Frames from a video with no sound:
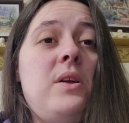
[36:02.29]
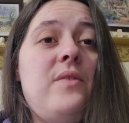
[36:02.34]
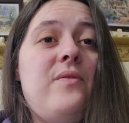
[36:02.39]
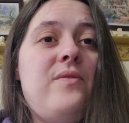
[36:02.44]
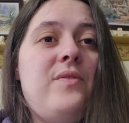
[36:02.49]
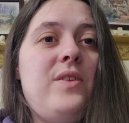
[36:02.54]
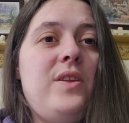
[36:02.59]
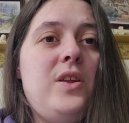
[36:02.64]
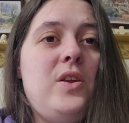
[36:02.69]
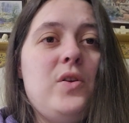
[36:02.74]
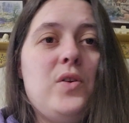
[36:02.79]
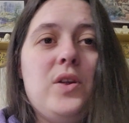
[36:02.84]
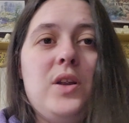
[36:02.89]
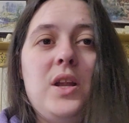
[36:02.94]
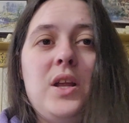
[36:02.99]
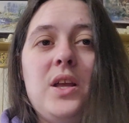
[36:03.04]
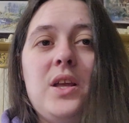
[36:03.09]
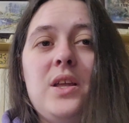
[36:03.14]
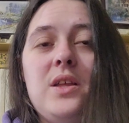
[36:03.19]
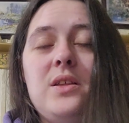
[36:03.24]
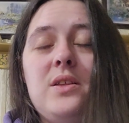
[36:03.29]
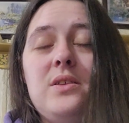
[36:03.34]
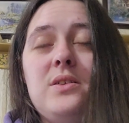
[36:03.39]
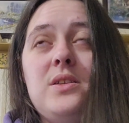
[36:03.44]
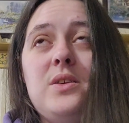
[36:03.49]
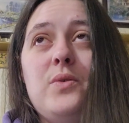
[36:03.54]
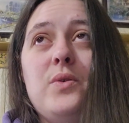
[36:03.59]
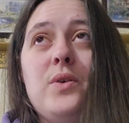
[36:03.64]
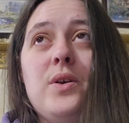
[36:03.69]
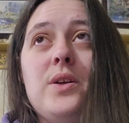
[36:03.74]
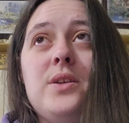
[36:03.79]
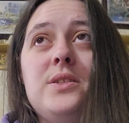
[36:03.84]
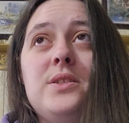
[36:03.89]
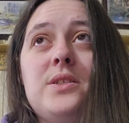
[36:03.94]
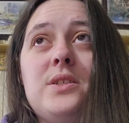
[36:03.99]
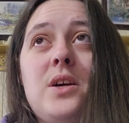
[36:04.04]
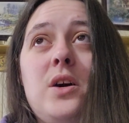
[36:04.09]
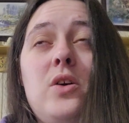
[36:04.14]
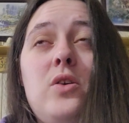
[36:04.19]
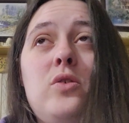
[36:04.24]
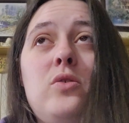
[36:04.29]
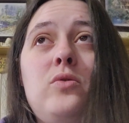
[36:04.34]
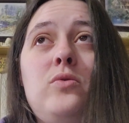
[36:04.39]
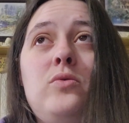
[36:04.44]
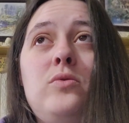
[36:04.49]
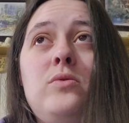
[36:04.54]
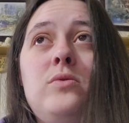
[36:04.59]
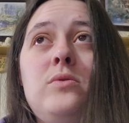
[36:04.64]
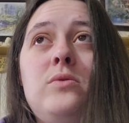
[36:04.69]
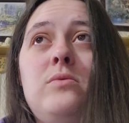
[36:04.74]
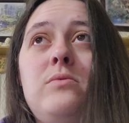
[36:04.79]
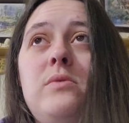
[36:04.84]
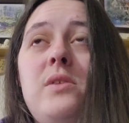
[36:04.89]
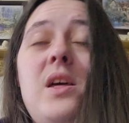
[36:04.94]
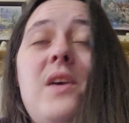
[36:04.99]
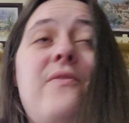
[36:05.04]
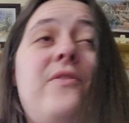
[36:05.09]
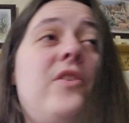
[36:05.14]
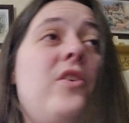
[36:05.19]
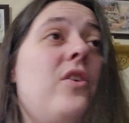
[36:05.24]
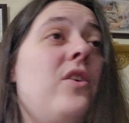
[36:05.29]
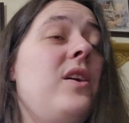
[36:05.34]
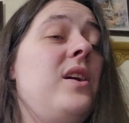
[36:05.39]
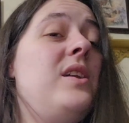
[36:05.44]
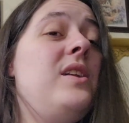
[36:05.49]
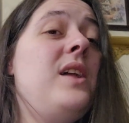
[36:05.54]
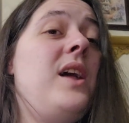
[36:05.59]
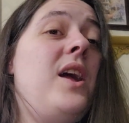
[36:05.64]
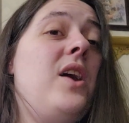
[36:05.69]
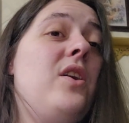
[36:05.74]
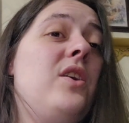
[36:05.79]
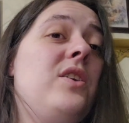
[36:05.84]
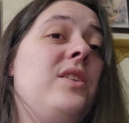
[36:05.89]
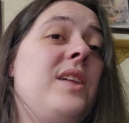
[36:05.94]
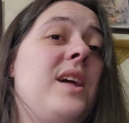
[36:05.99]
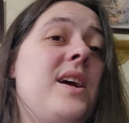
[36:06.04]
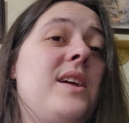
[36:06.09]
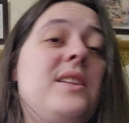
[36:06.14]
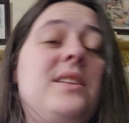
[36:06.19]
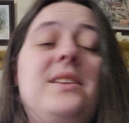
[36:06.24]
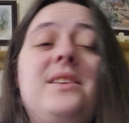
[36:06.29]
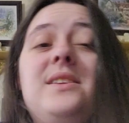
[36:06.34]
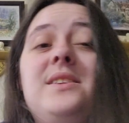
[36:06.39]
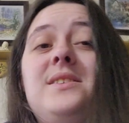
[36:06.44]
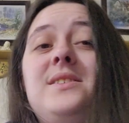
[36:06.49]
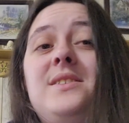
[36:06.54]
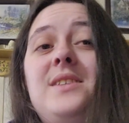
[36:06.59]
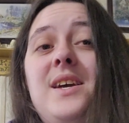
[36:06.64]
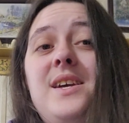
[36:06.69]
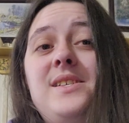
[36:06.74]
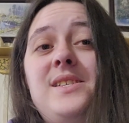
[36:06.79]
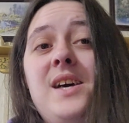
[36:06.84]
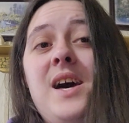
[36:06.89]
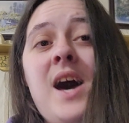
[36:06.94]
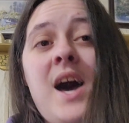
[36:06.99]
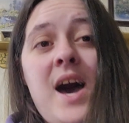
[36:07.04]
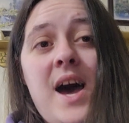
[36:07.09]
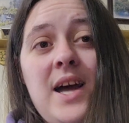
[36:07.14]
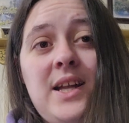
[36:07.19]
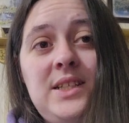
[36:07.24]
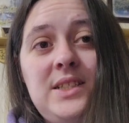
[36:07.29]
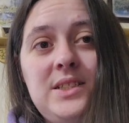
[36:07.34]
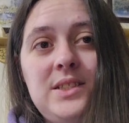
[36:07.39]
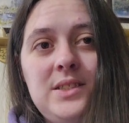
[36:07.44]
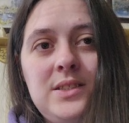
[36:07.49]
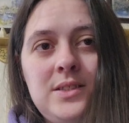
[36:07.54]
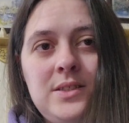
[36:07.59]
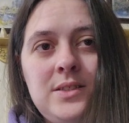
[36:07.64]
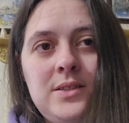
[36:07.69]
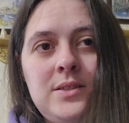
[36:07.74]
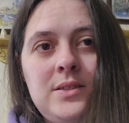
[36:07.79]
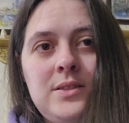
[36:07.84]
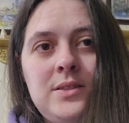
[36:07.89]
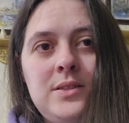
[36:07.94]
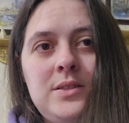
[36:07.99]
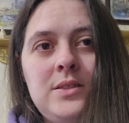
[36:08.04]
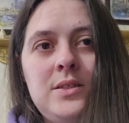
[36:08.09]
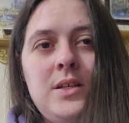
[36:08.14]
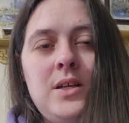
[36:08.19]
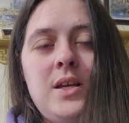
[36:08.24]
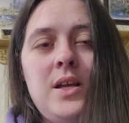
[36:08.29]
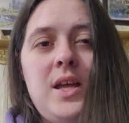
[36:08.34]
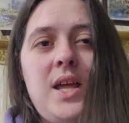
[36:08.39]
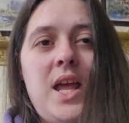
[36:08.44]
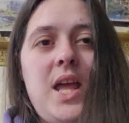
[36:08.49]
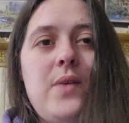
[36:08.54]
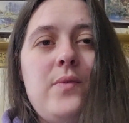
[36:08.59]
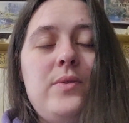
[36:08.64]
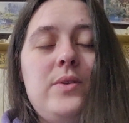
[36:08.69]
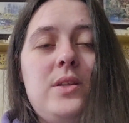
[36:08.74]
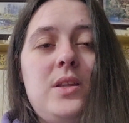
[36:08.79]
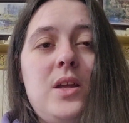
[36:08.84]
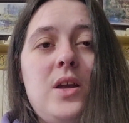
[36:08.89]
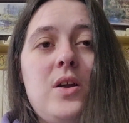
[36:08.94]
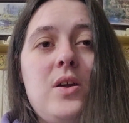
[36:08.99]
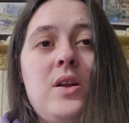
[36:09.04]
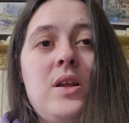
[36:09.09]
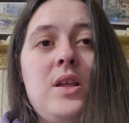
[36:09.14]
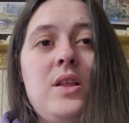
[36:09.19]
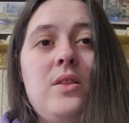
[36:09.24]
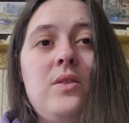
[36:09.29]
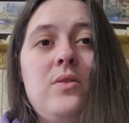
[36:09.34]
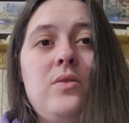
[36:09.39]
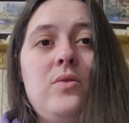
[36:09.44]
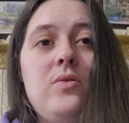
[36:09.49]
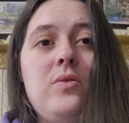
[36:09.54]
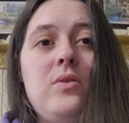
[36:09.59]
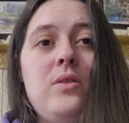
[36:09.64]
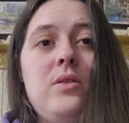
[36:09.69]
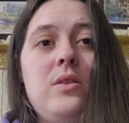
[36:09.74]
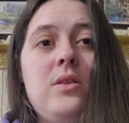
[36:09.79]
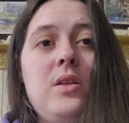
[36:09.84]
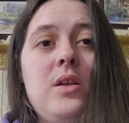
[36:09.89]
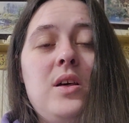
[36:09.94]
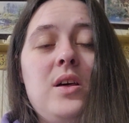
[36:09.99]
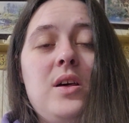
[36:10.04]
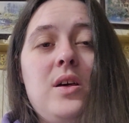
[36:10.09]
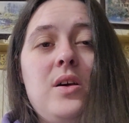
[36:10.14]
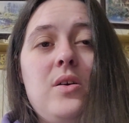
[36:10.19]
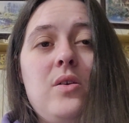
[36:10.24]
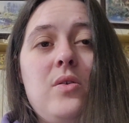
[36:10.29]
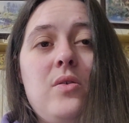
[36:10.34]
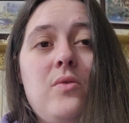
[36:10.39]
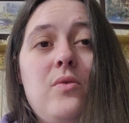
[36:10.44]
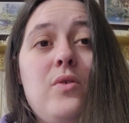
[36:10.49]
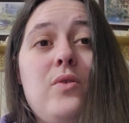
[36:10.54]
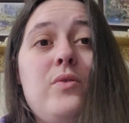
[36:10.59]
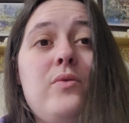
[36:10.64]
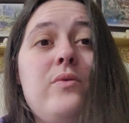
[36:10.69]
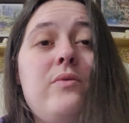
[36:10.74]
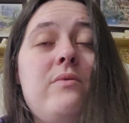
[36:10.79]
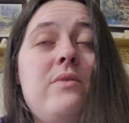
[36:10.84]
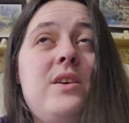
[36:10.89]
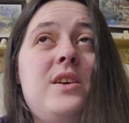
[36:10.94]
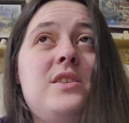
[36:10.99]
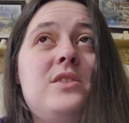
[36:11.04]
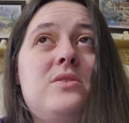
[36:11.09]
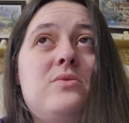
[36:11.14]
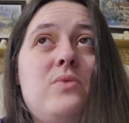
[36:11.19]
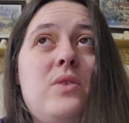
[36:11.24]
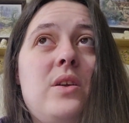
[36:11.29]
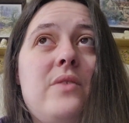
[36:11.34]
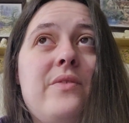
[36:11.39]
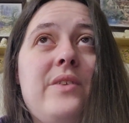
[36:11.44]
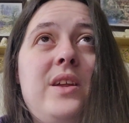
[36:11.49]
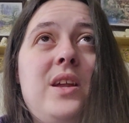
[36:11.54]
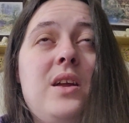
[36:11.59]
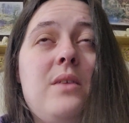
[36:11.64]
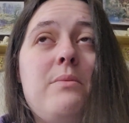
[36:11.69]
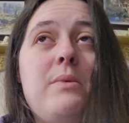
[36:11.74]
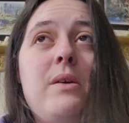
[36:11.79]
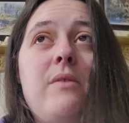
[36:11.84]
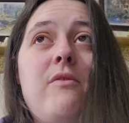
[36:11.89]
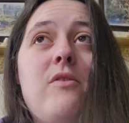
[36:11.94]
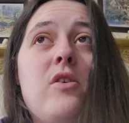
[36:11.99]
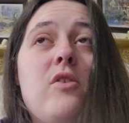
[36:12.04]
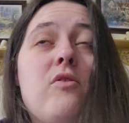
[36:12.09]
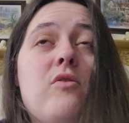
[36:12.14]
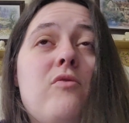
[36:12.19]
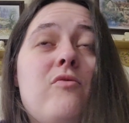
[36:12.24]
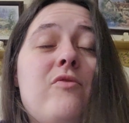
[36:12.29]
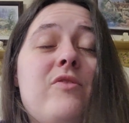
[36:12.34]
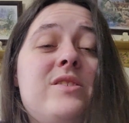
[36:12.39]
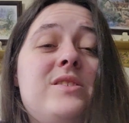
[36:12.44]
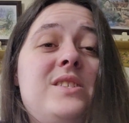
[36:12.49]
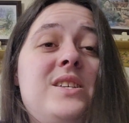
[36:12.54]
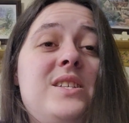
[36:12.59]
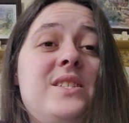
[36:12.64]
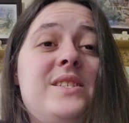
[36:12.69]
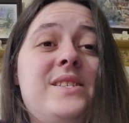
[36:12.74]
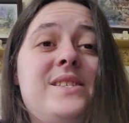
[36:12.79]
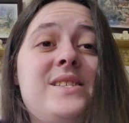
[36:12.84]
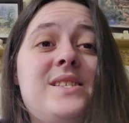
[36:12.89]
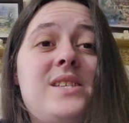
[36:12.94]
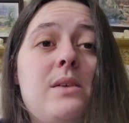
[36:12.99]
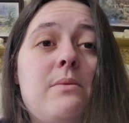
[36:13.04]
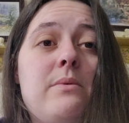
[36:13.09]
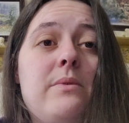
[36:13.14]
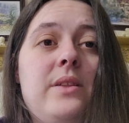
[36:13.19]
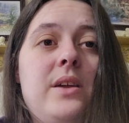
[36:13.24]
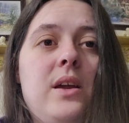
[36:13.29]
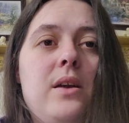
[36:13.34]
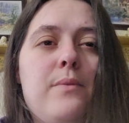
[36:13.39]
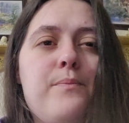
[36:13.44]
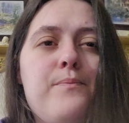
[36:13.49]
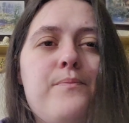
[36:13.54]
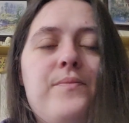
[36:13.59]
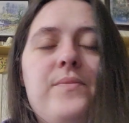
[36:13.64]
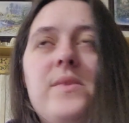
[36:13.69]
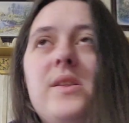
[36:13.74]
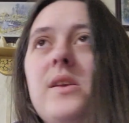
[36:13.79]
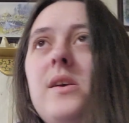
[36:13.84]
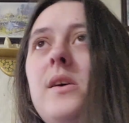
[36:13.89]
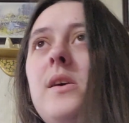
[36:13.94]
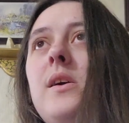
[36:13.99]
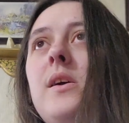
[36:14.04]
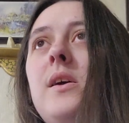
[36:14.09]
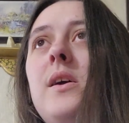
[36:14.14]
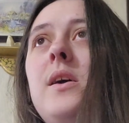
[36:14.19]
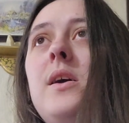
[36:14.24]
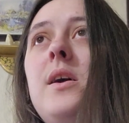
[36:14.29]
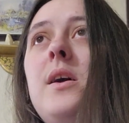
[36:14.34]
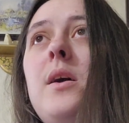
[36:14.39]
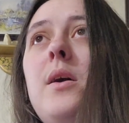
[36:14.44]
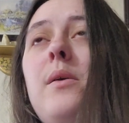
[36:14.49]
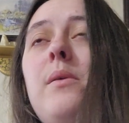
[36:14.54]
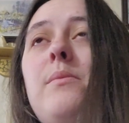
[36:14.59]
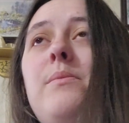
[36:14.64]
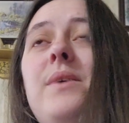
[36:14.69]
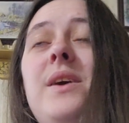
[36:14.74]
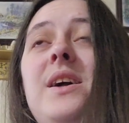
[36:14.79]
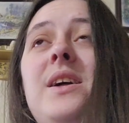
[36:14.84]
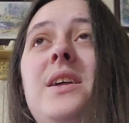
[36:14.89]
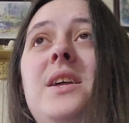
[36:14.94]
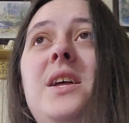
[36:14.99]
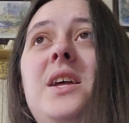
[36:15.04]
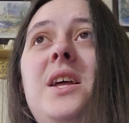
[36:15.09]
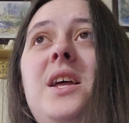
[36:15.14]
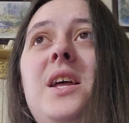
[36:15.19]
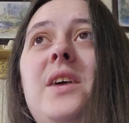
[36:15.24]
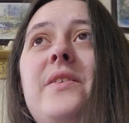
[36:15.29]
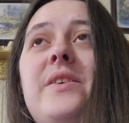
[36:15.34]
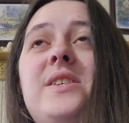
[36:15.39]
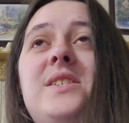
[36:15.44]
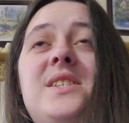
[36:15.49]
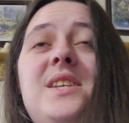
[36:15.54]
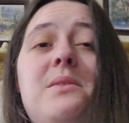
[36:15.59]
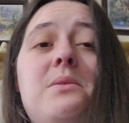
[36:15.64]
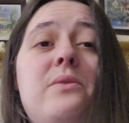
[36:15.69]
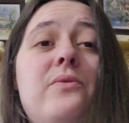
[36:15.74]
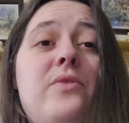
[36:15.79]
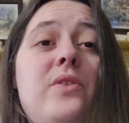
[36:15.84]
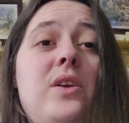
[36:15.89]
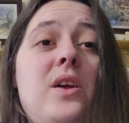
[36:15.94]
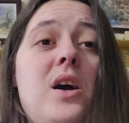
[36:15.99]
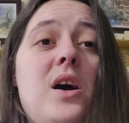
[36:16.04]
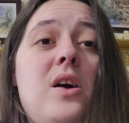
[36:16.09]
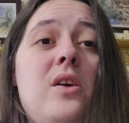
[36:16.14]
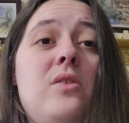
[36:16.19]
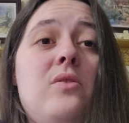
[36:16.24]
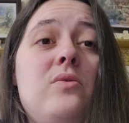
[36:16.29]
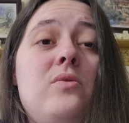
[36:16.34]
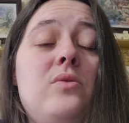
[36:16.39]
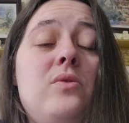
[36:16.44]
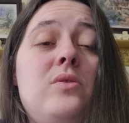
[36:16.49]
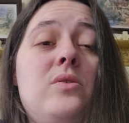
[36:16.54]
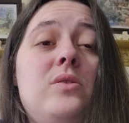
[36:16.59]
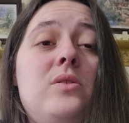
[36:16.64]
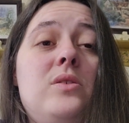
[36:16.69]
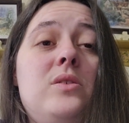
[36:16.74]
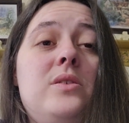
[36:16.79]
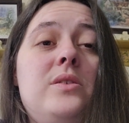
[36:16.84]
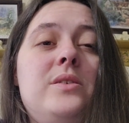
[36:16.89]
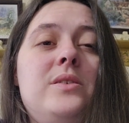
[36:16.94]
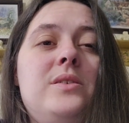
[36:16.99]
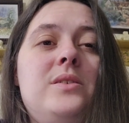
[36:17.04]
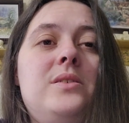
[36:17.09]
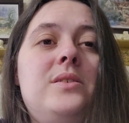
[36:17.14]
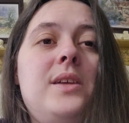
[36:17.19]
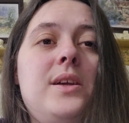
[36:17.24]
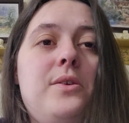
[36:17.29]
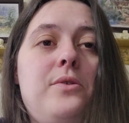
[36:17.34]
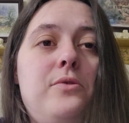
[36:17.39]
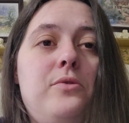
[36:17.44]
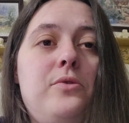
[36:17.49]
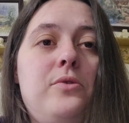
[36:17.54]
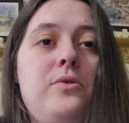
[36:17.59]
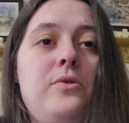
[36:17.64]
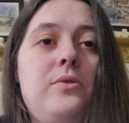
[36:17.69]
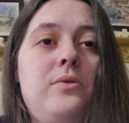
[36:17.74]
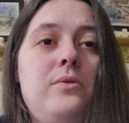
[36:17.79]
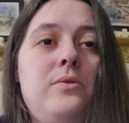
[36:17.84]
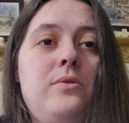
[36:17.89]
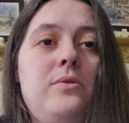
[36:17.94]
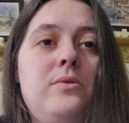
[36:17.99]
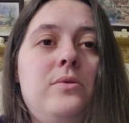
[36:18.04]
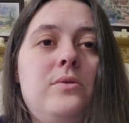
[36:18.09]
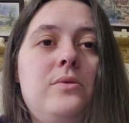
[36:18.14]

if you're in somewhere that's cold. If you're in an area that stays hot, even during well, it's winter here, but if you're overseas, it's summer there. But if it's summer for y'all, stay cool,